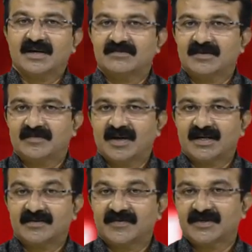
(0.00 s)
Aadmi
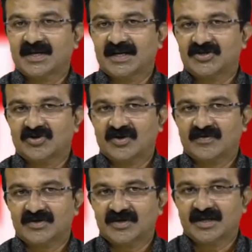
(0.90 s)
Party emphasized on
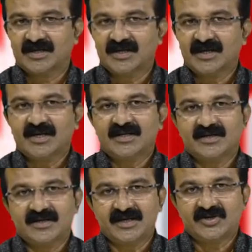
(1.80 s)
Vanjari
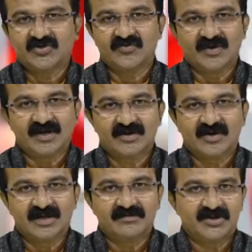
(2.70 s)
the need to work on the